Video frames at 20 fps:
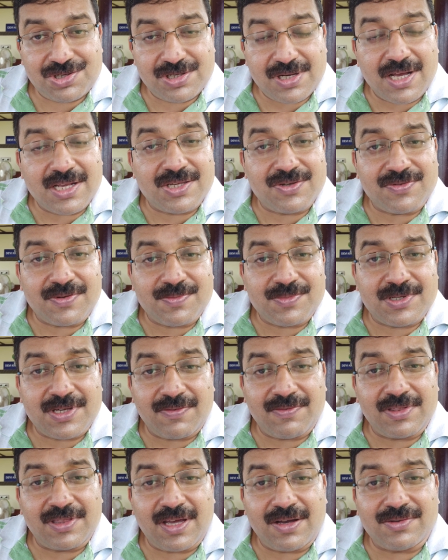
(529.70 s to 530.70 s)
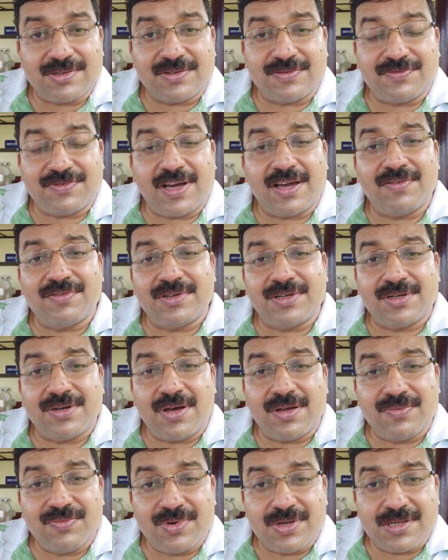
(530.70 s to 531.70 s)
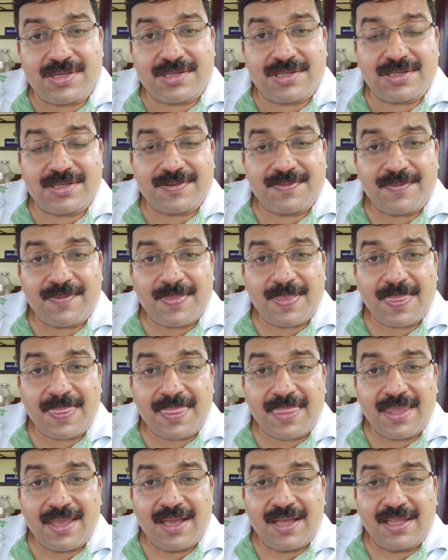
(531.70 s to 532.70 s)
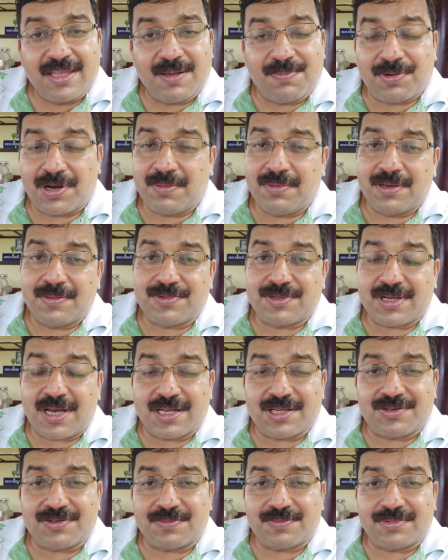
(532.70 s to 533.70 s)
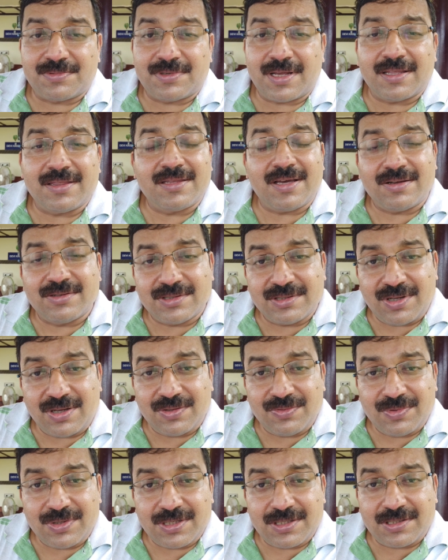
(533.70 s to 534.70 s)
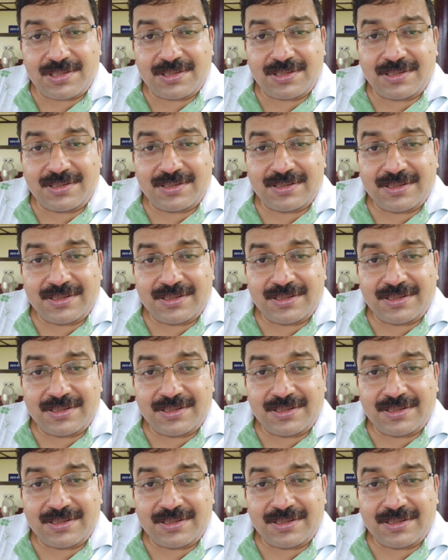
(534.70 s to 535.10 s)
starts from 7,500 onwards. The premium starts from 10,000 onwards.